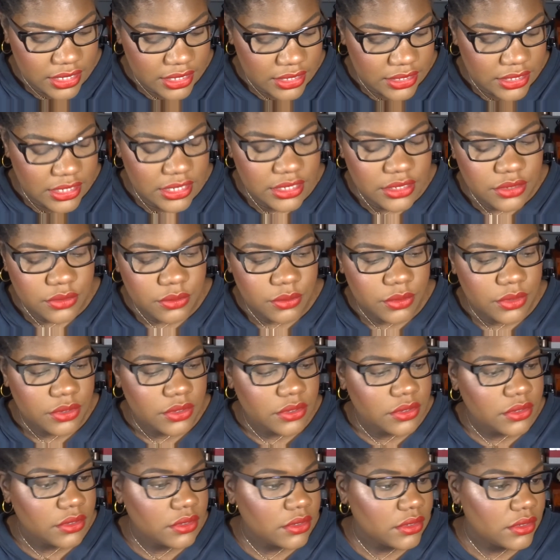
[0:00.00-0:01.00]
this
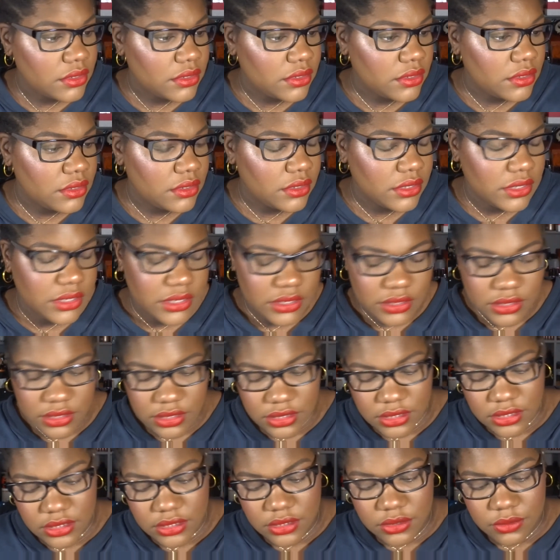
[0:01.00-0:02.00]
one. Is
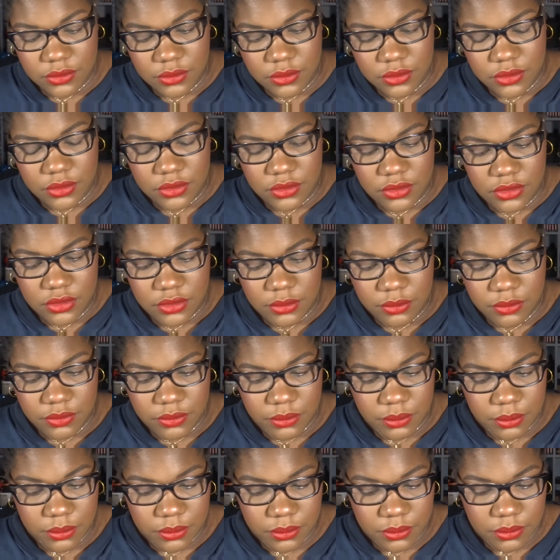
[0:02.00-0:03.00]
it this one?
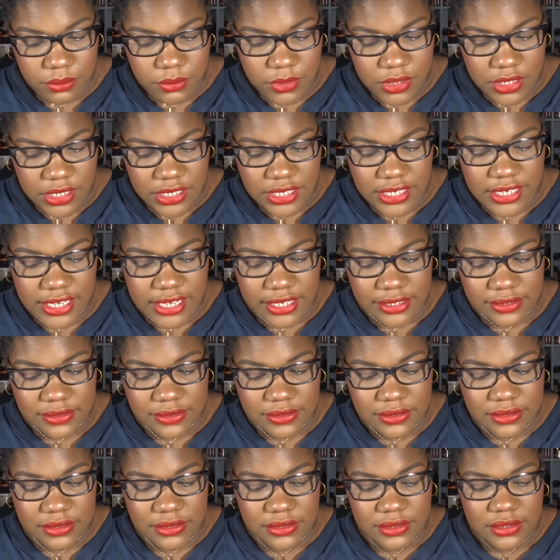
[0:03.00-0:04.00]

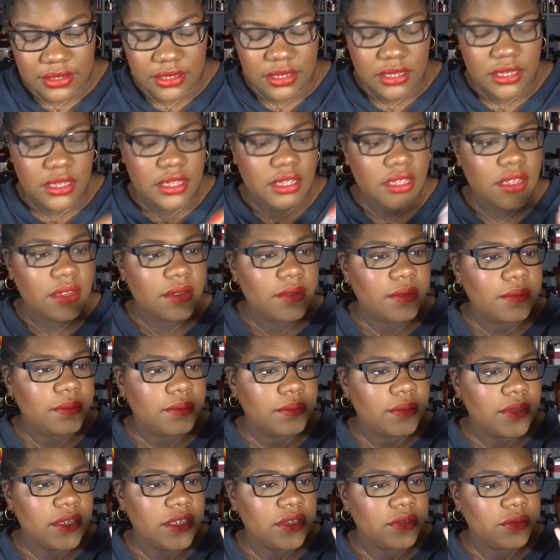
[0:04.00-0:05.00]
Yes.
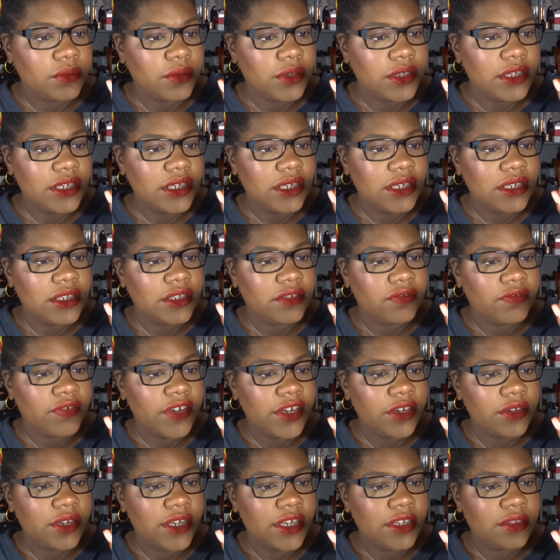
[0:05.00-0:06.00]
This one is
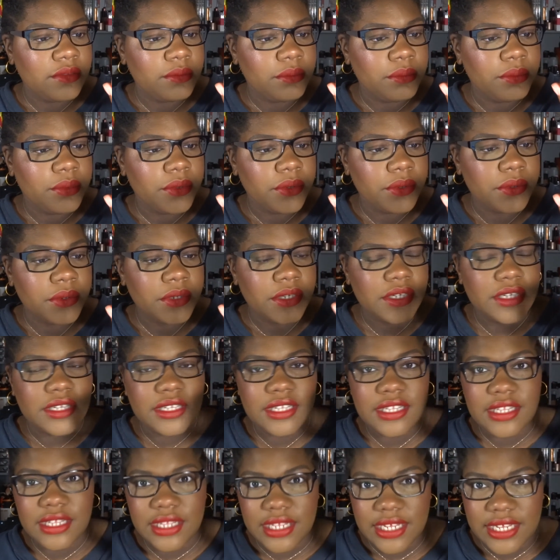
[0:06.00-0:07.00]
Violet Bird
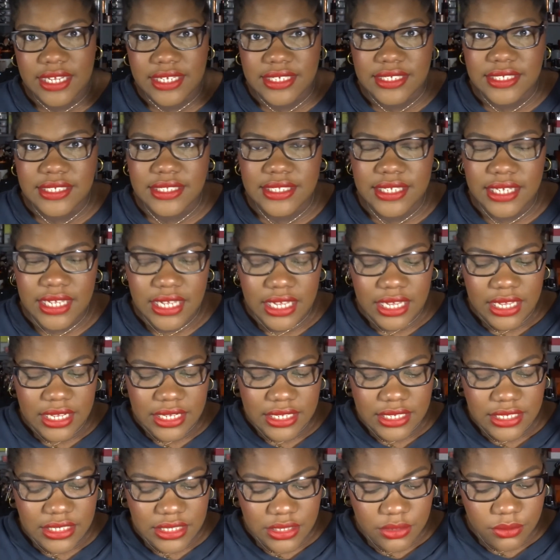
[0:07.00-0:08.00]
Nest.
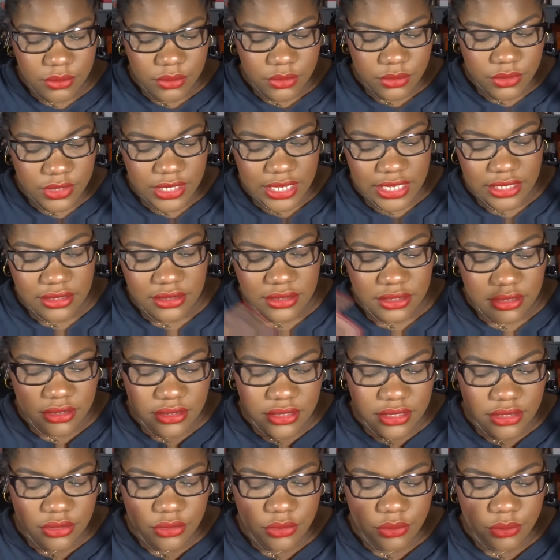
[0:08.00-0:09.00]
This one, I
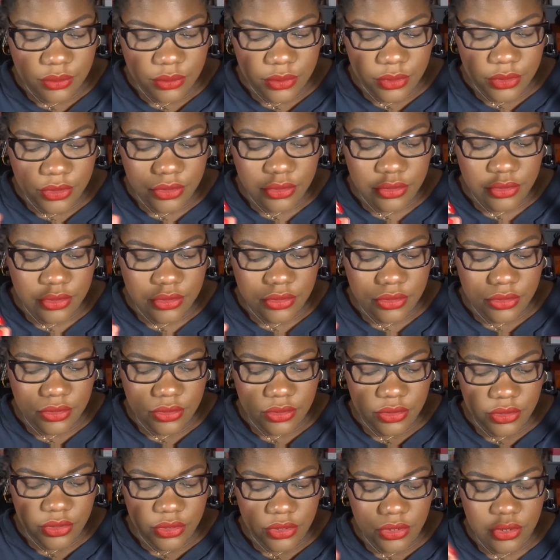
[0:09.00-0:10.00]
started to work
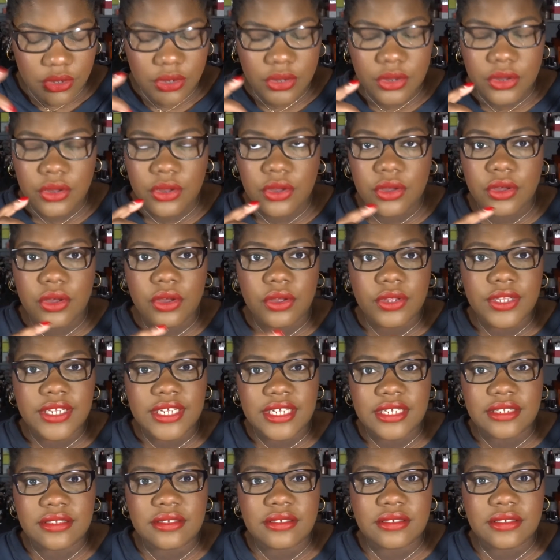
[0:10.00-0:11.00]
on
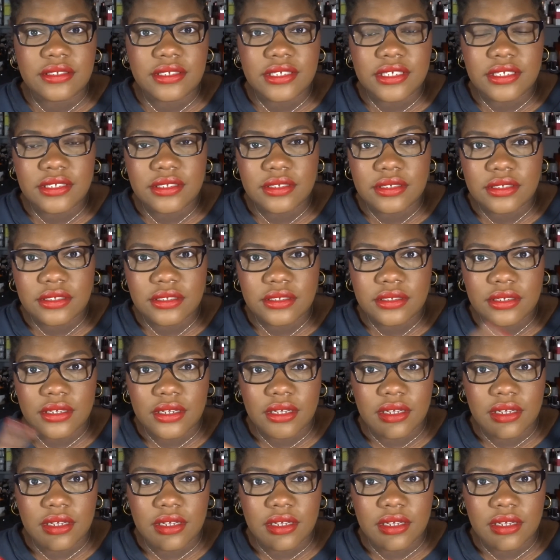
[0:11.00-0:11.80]
it since,